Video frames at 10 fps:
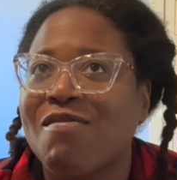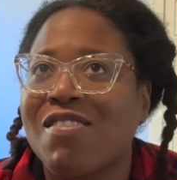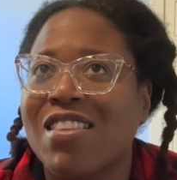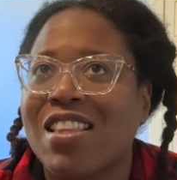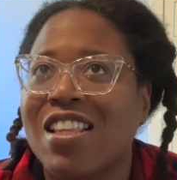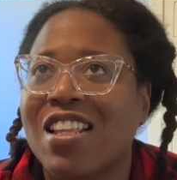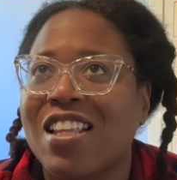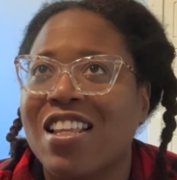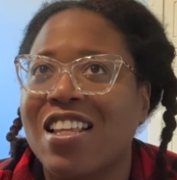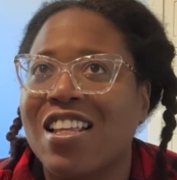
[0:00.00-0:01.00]

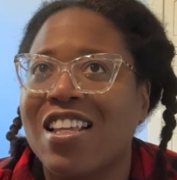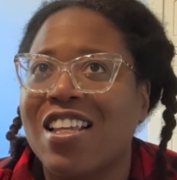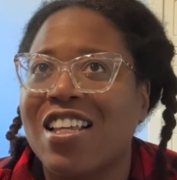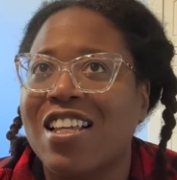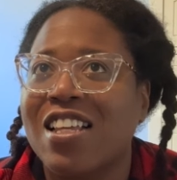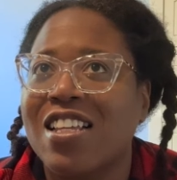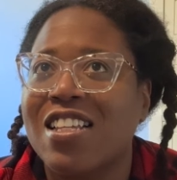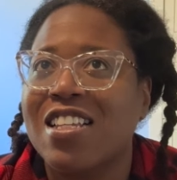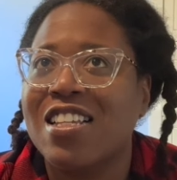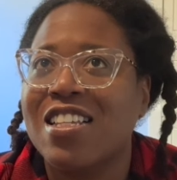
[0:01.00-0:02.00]
[no speech]